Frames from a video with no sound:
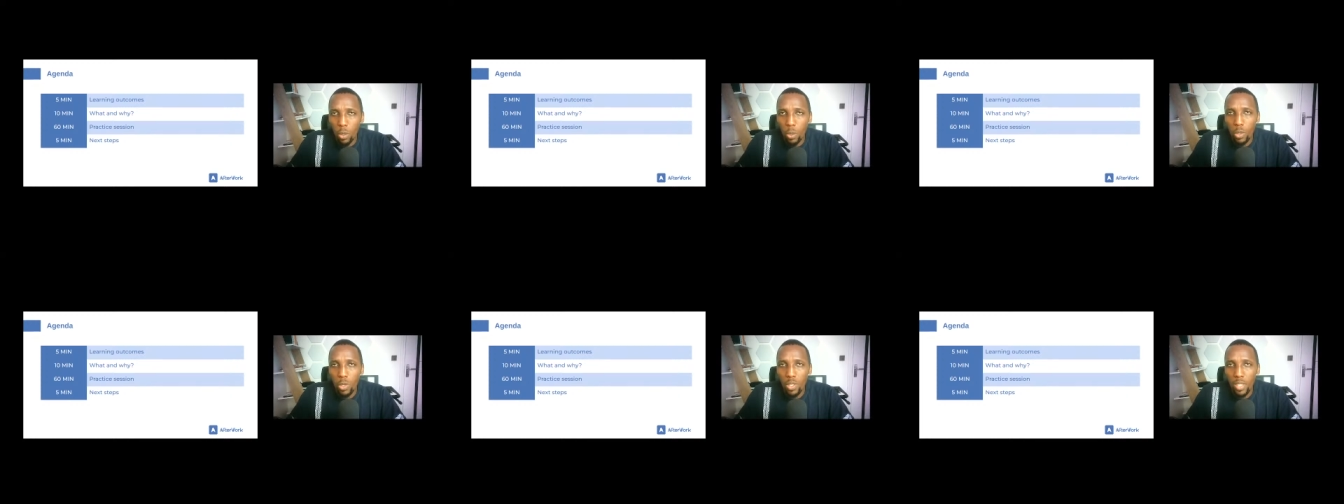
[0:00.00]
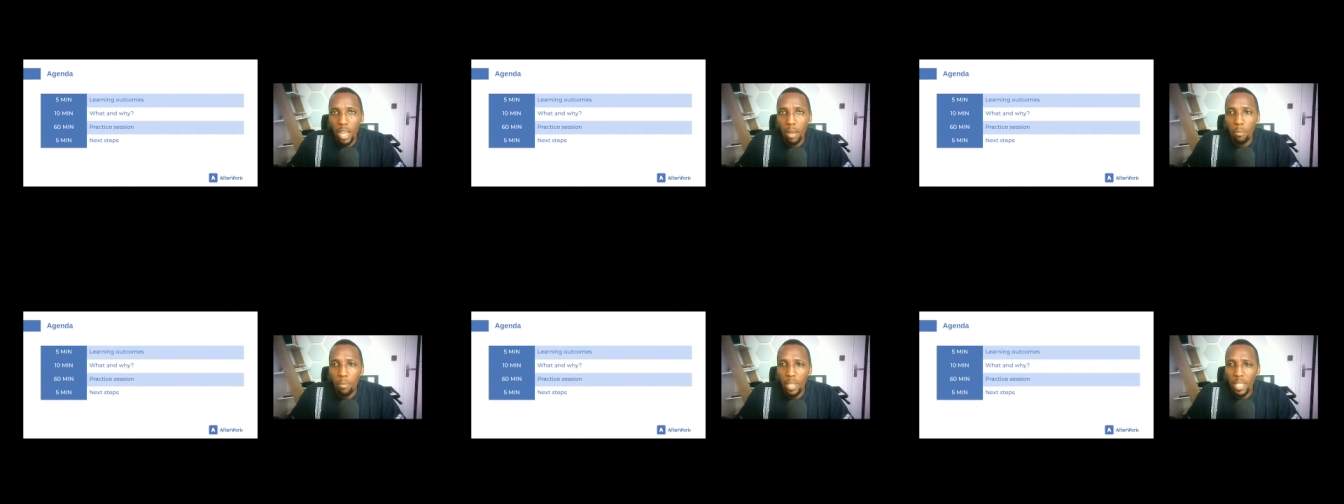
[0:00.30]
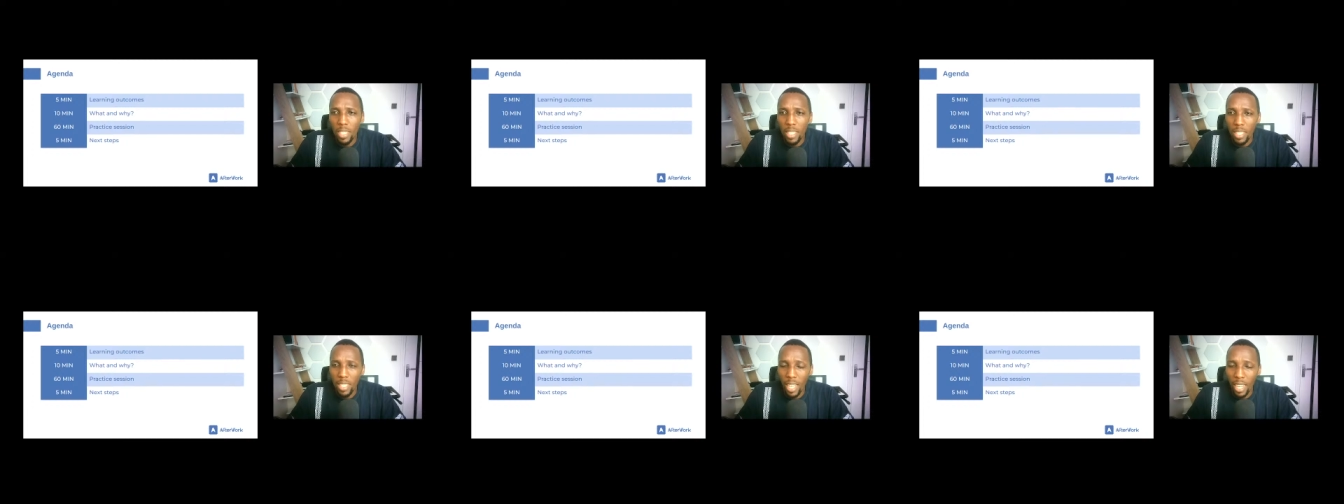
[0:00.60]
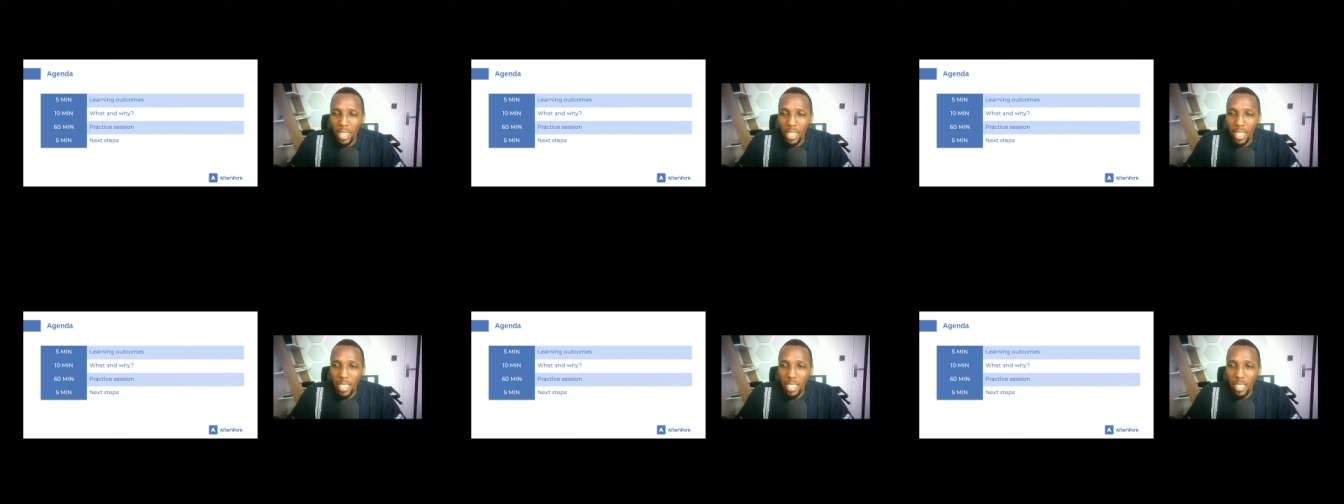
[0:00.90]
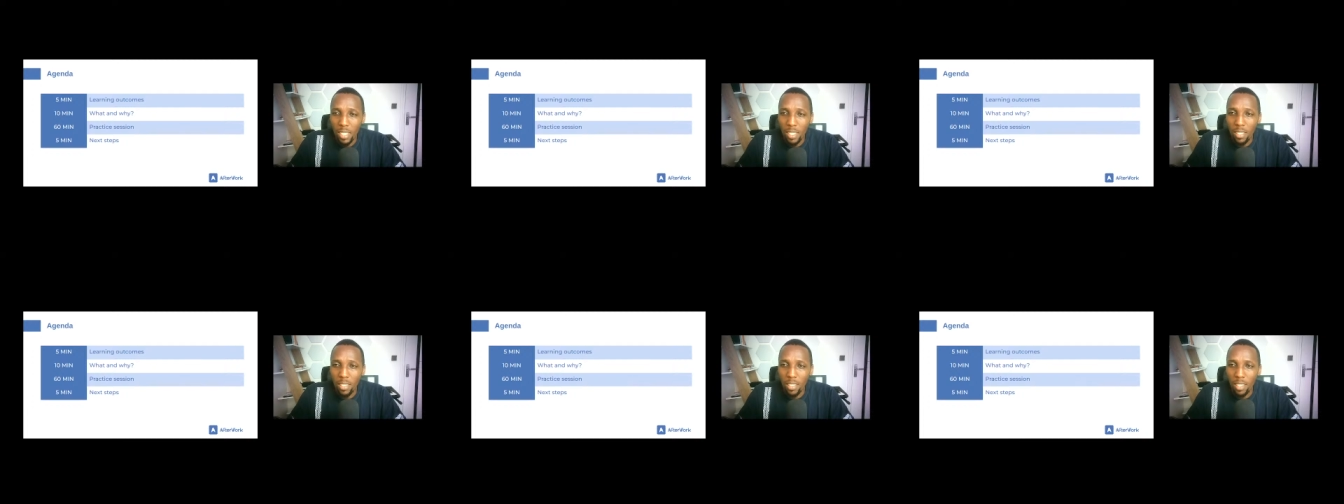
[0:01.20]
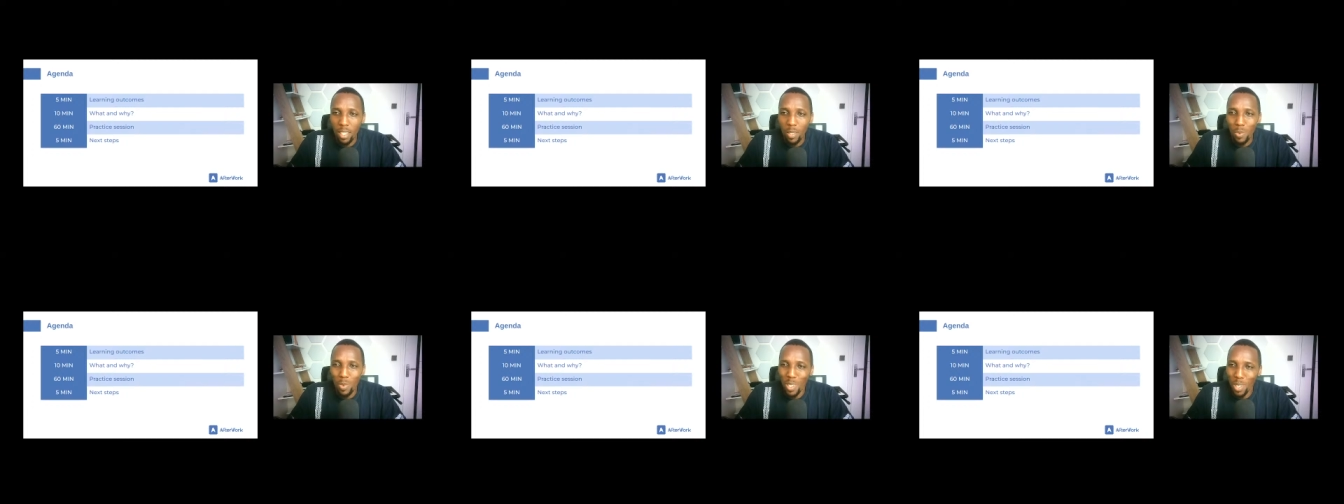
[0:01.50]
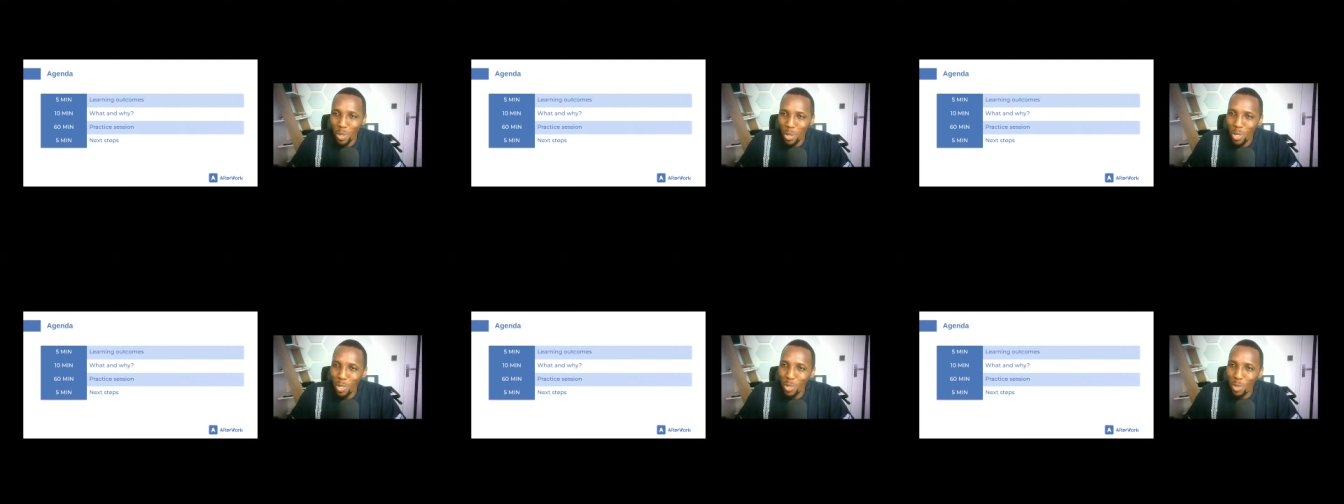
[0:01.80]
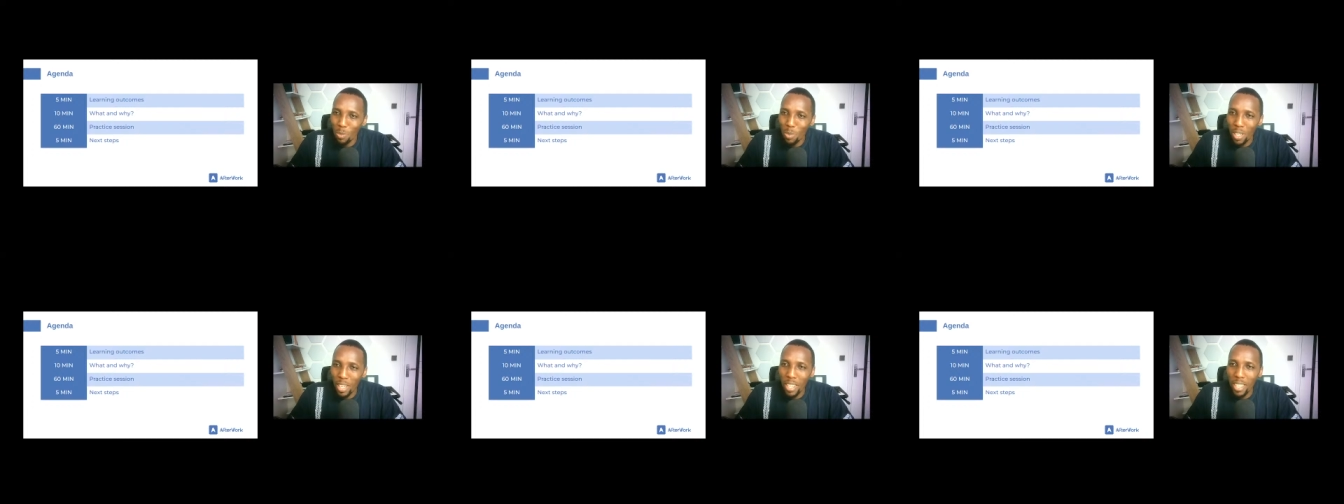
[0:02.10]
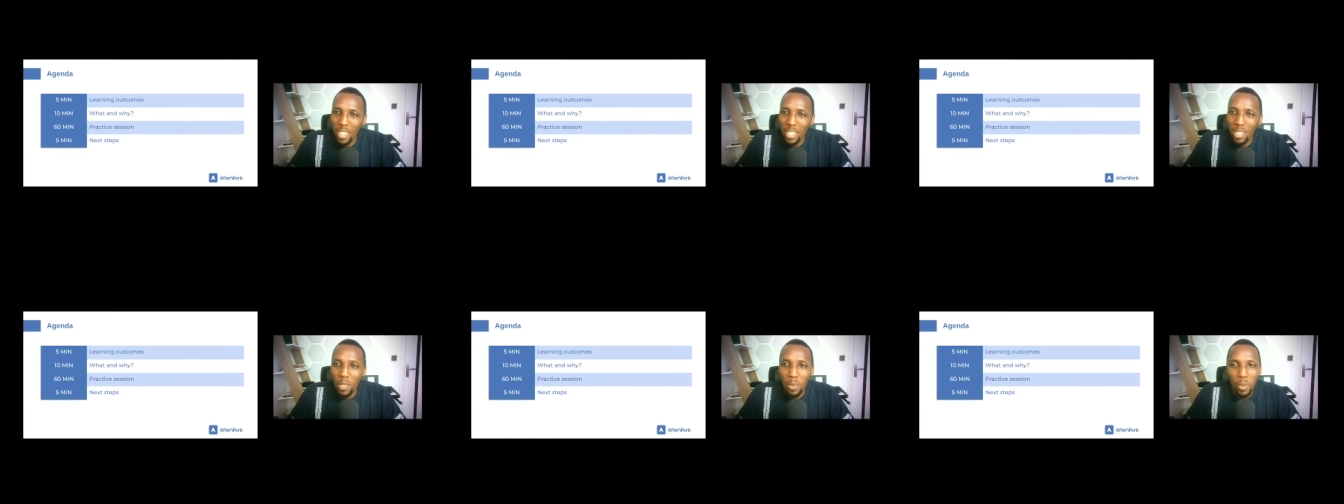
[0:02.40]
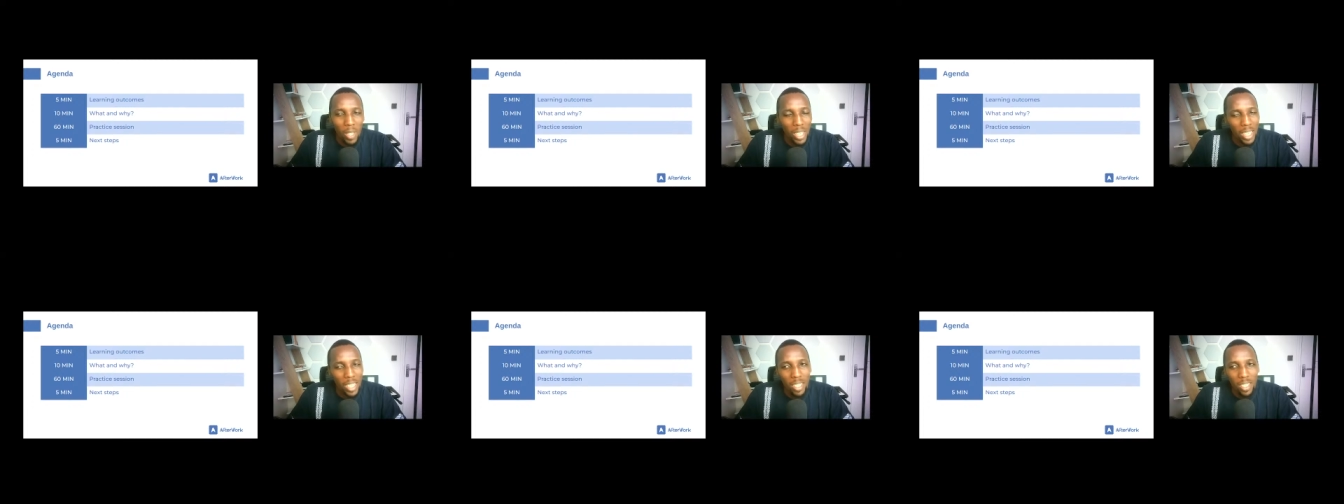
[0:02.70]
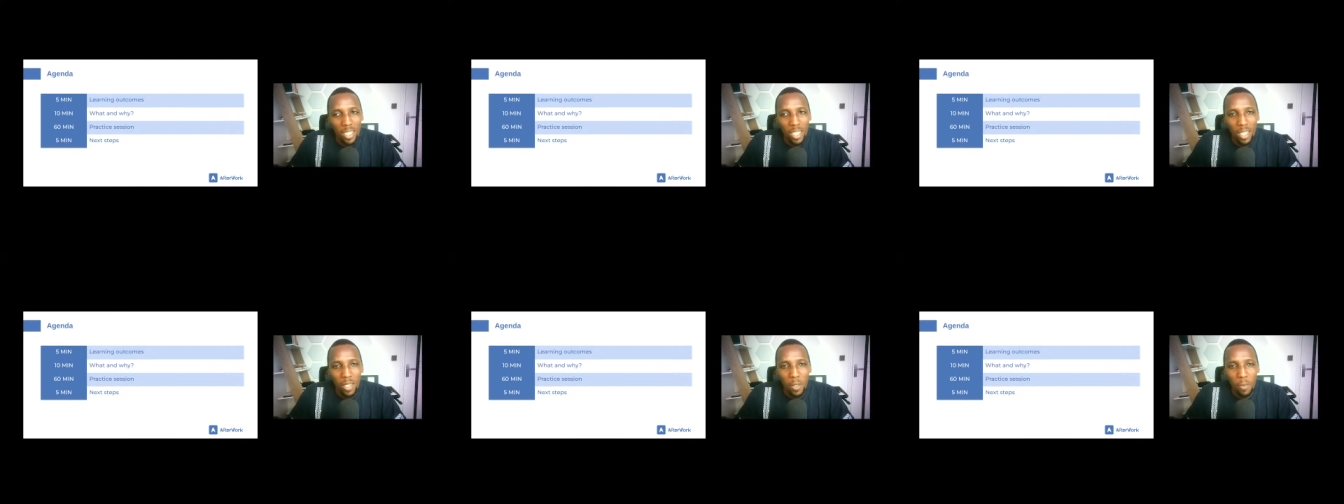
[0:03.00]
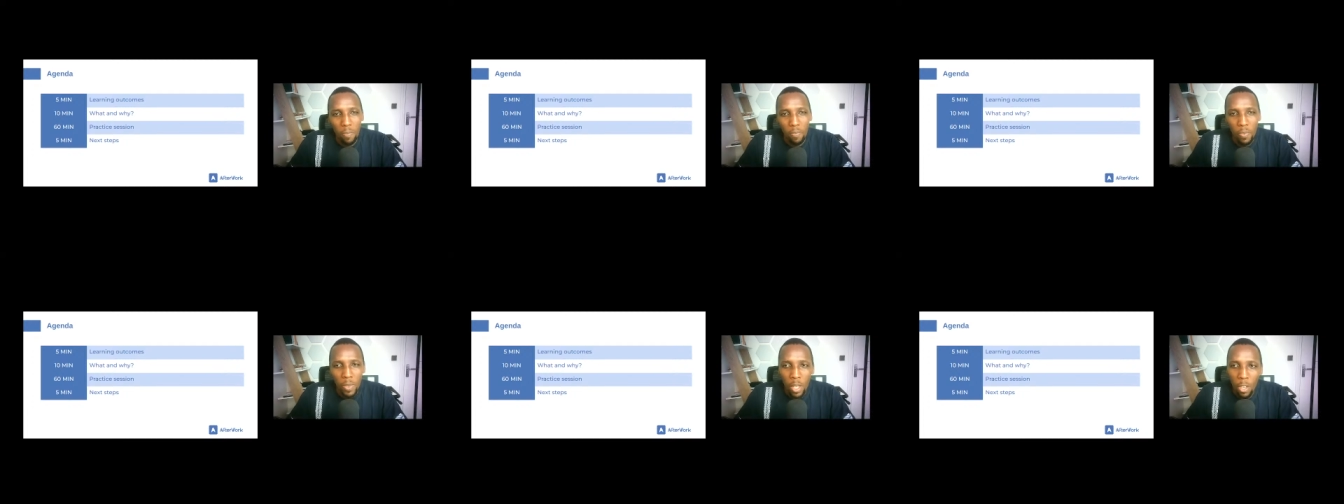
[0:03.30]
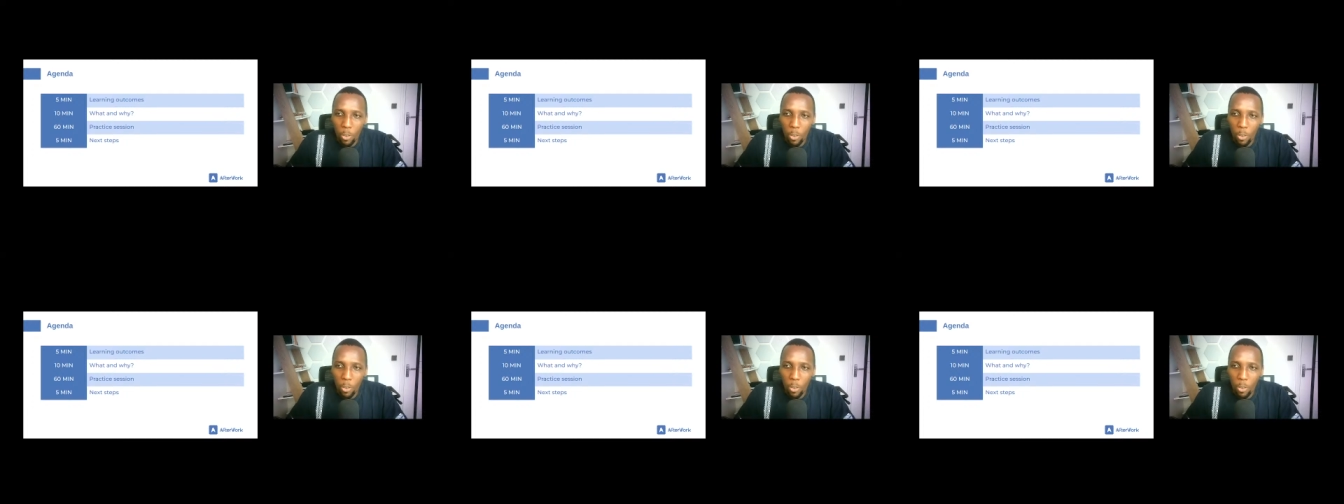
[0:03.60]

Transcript: those sampling techniques that we're going to be learning will entail